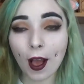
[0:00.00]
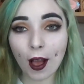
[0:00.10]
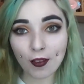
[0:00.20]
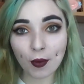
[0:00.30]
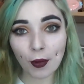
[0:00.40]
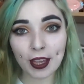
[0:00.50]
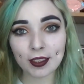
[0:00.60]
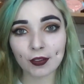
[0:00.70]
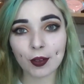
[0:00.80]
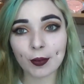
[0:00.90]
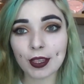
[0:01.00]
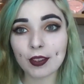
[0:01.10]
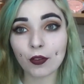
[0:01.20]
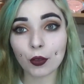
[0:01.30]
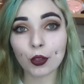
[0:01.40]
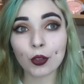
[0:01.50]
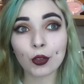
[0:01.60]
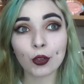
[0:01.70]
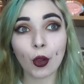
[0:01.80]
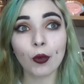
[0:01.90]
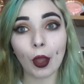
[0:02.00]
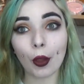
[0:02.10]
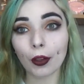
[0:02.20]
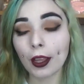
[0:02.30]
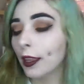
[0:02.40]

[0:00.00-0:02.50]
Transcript: I've been waiting to film this for so long.